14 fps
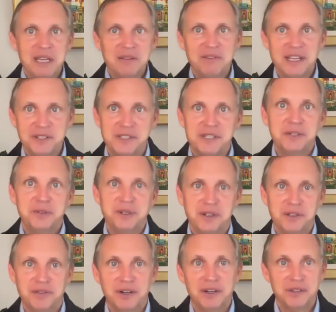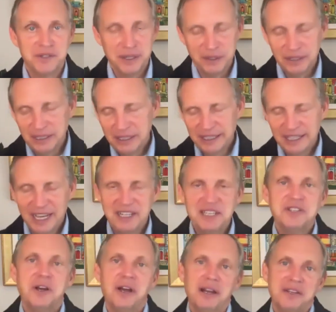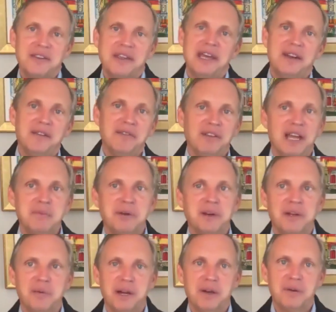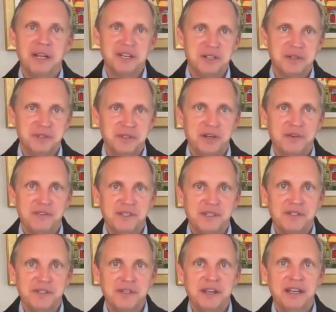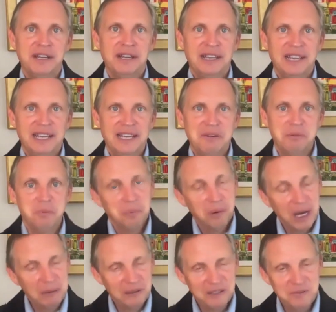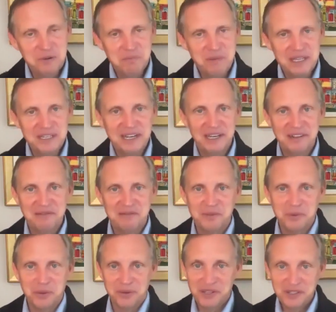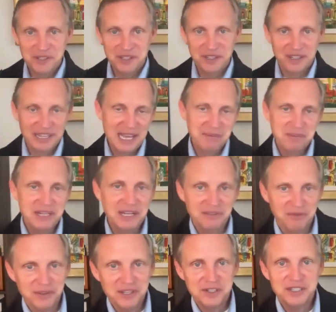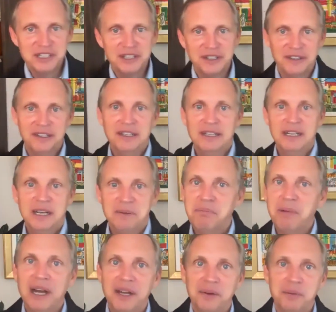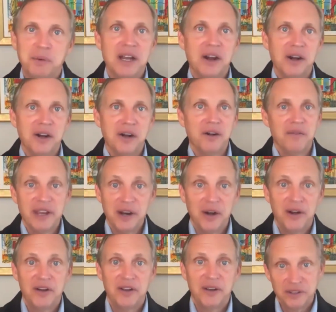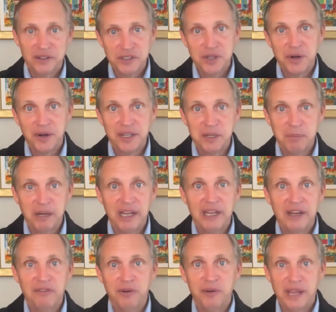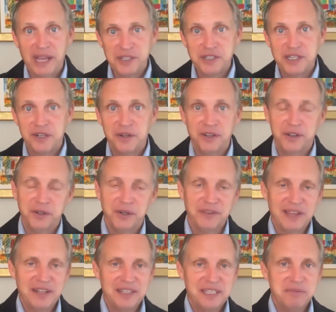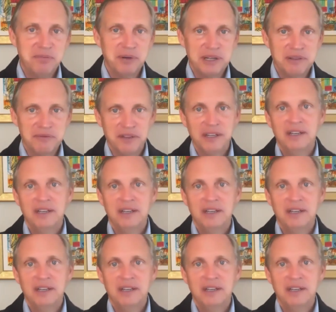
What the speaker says: evenings still into the fall. So yeah, I did talk to the head of library and recreational services. It probably won't be done for this year. It can't be done for this year, but they are already starting to plan for next year. And during that debrief,